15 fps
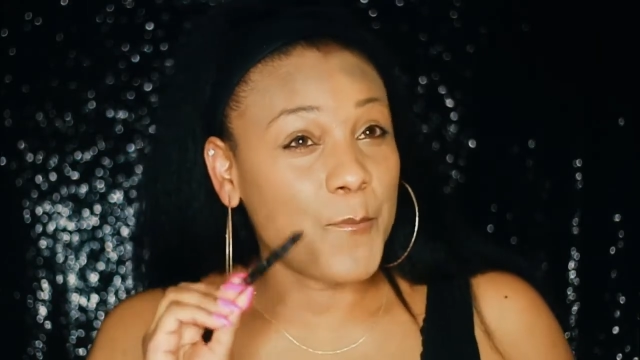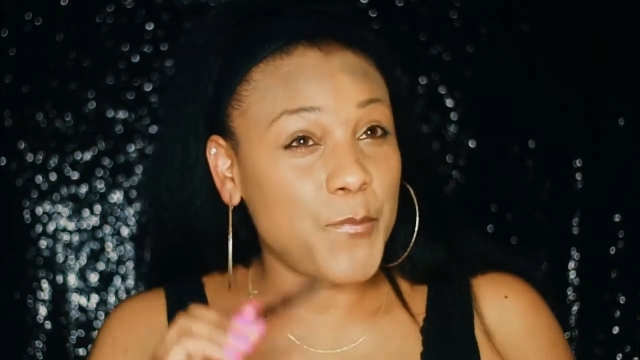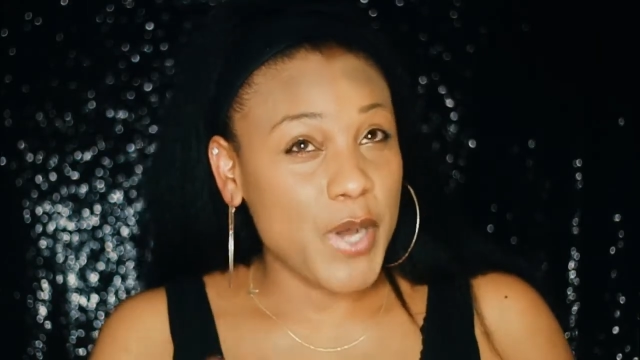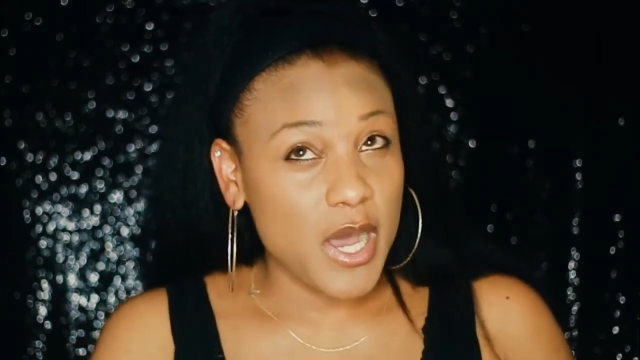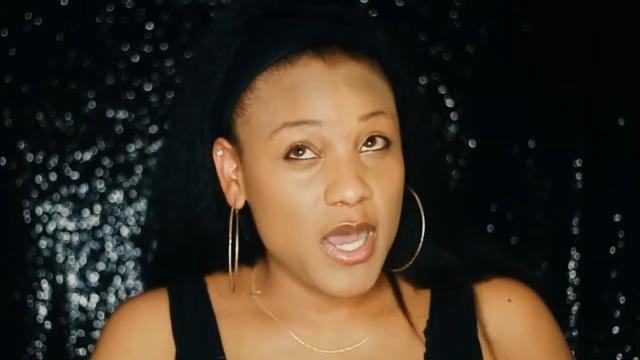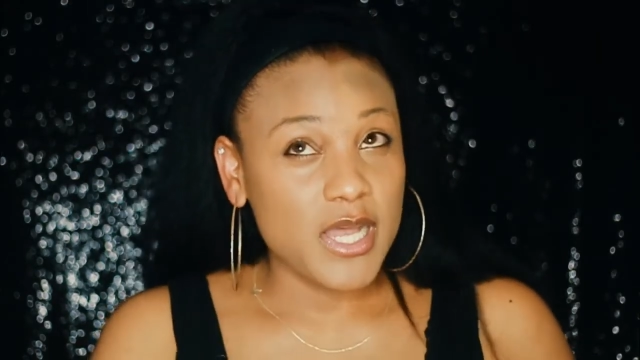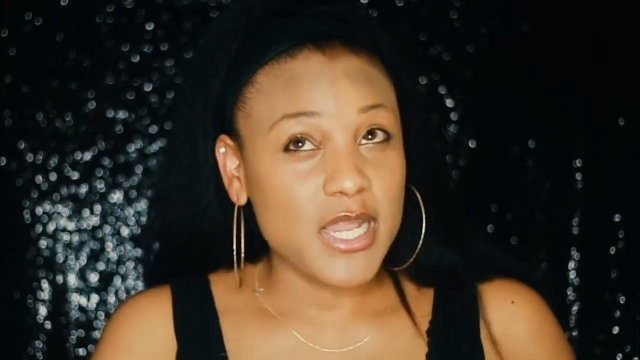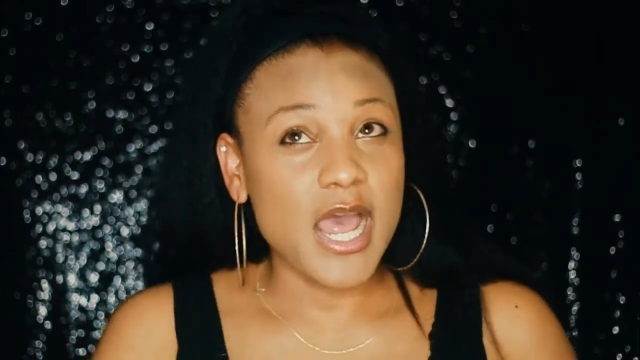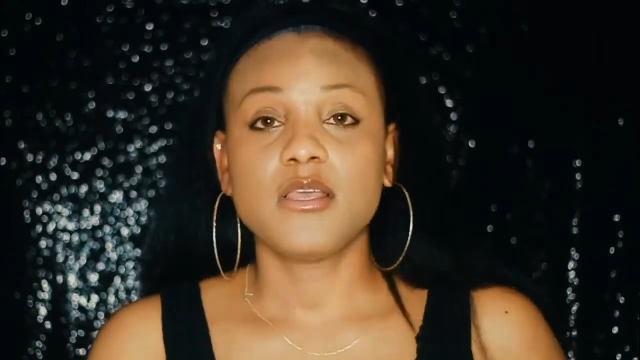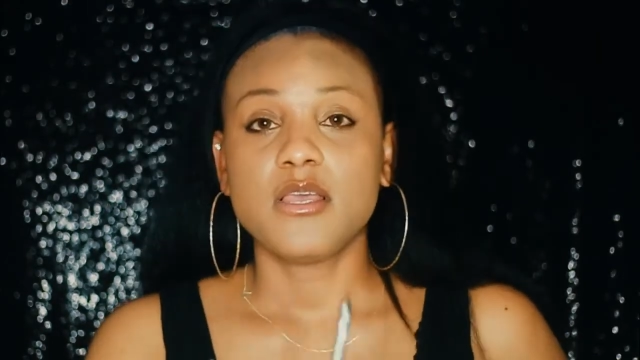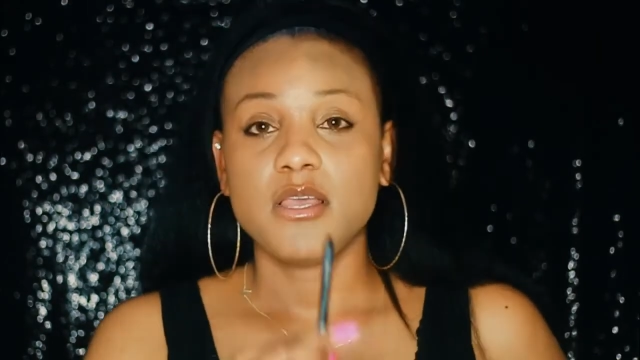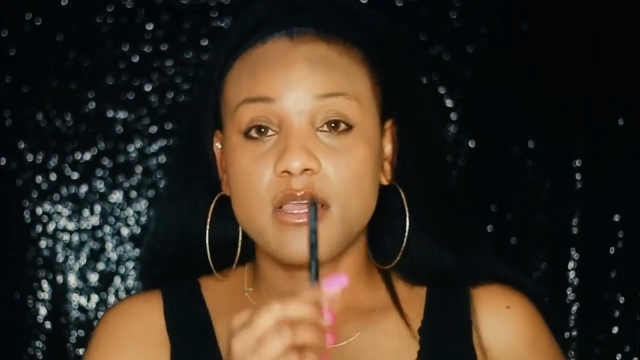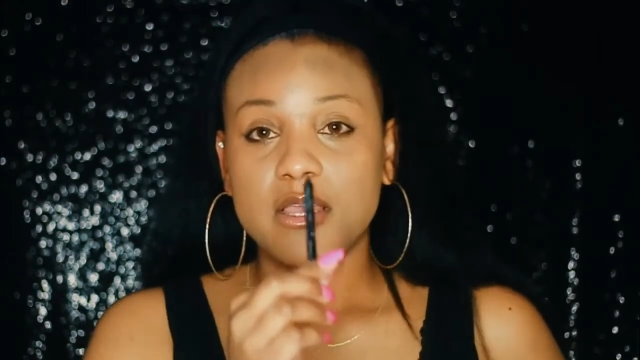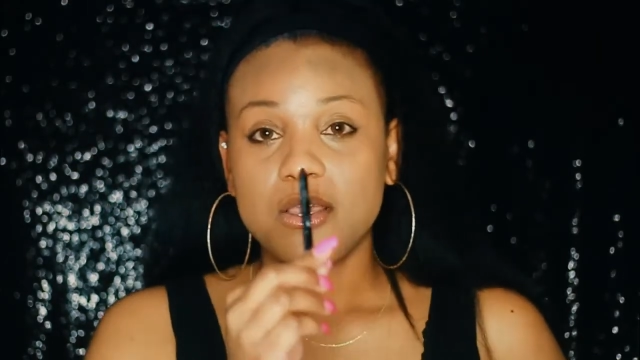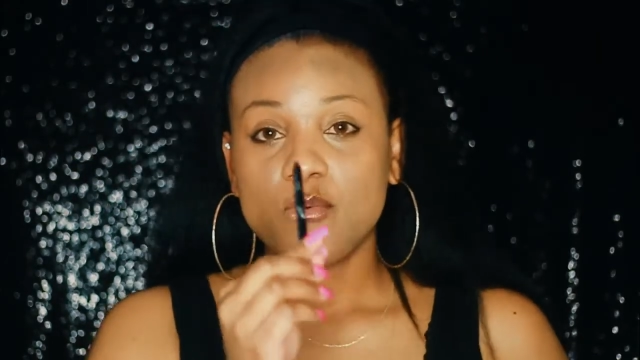but
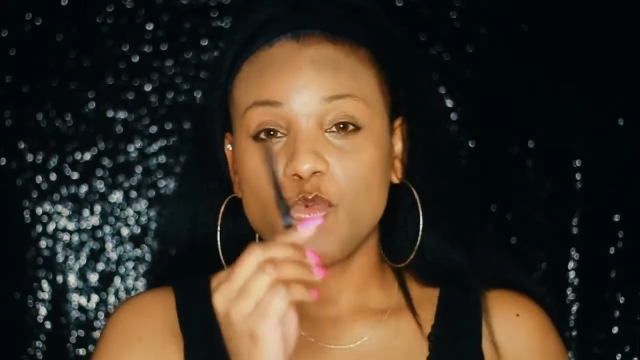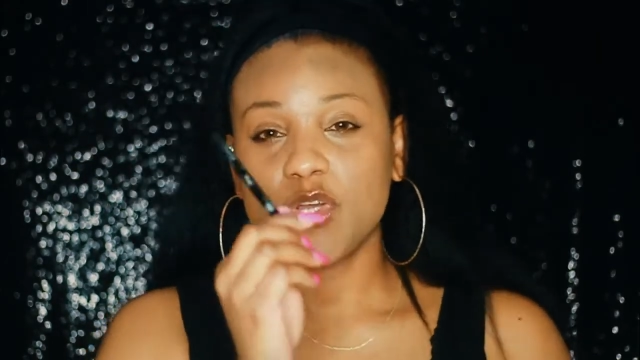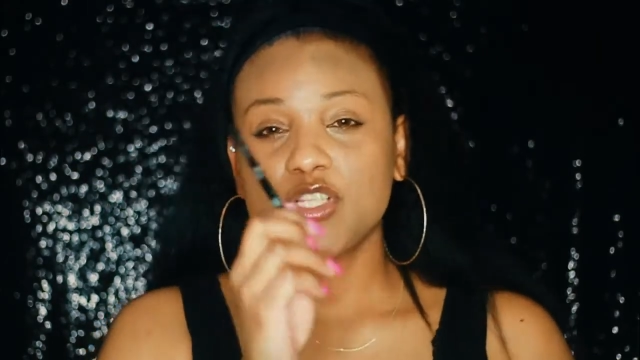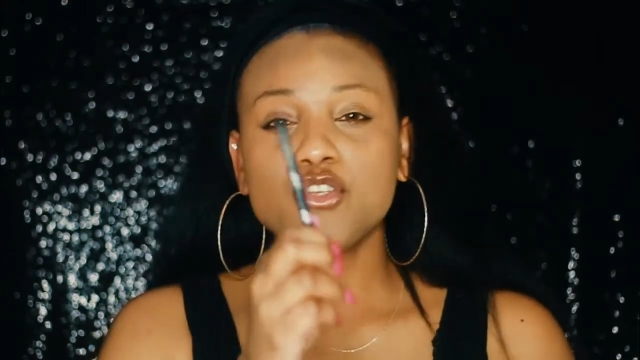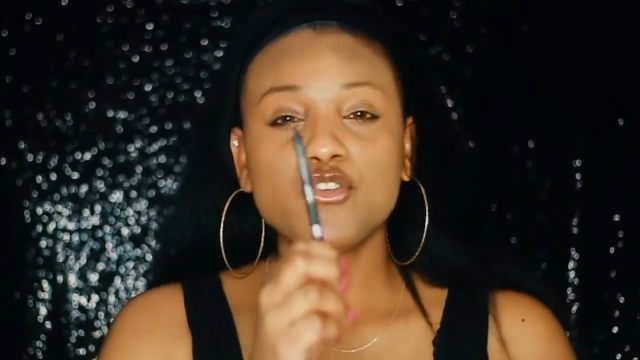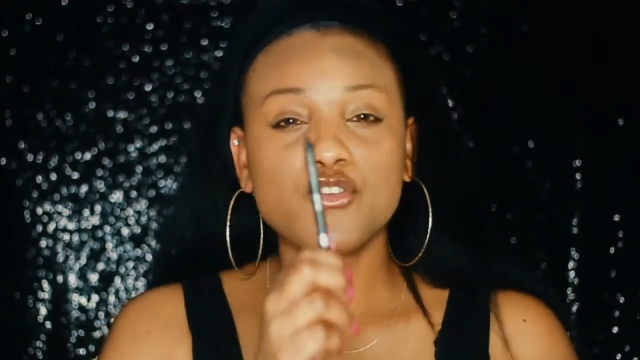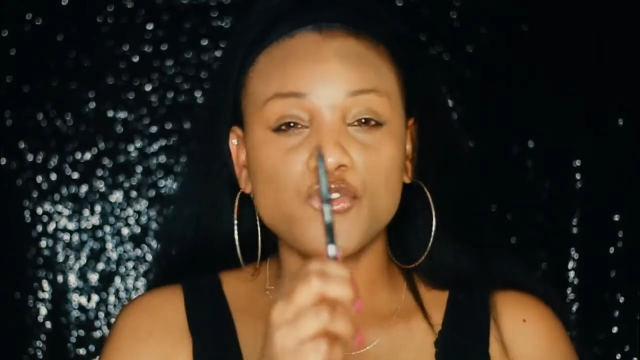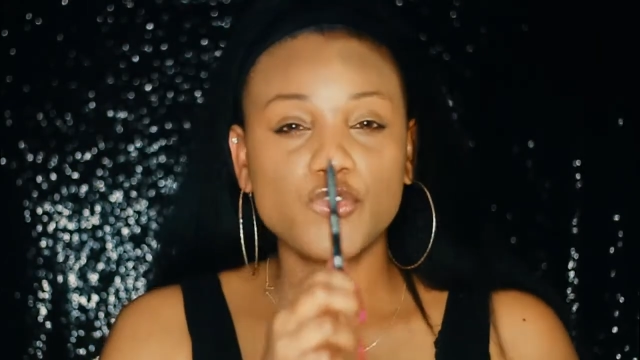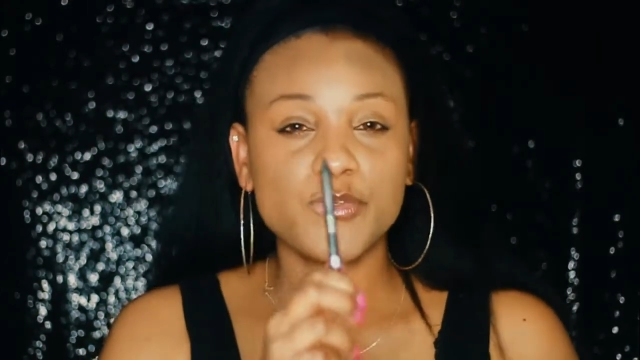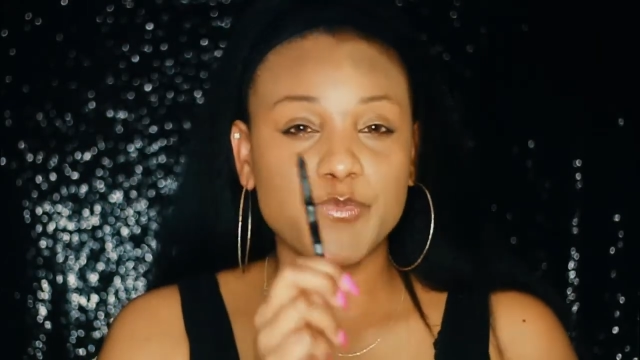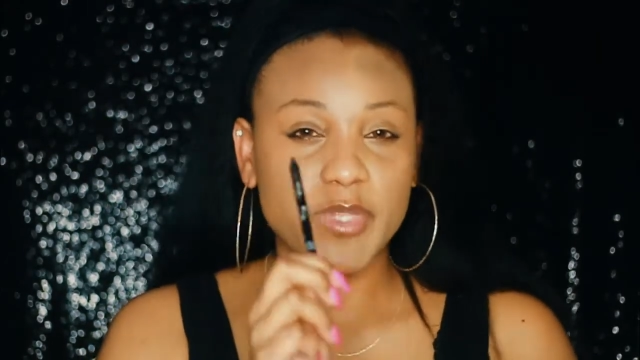when you use